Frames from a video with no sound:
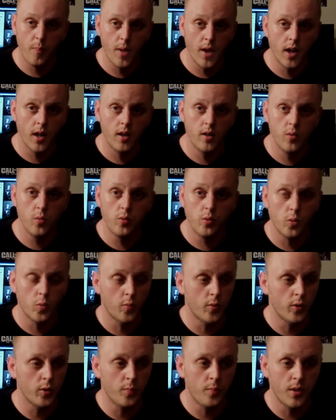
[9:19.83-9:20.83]
big
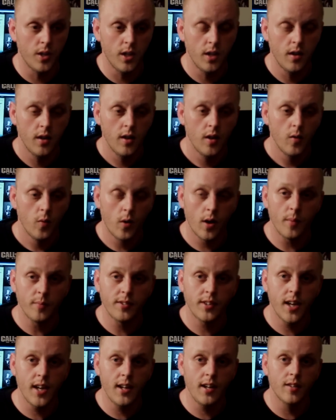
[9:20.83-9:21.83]
YouTubers, but what
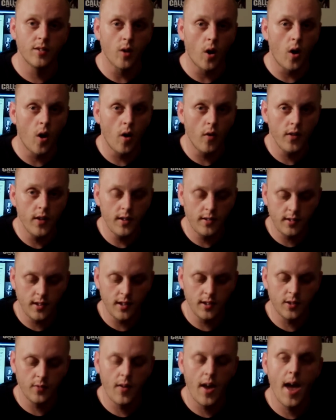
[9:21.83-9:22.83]
I'm saying is all these
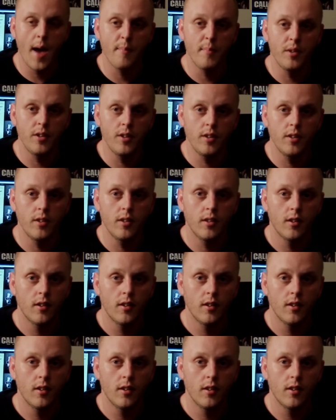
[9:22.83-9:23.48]
things have happened,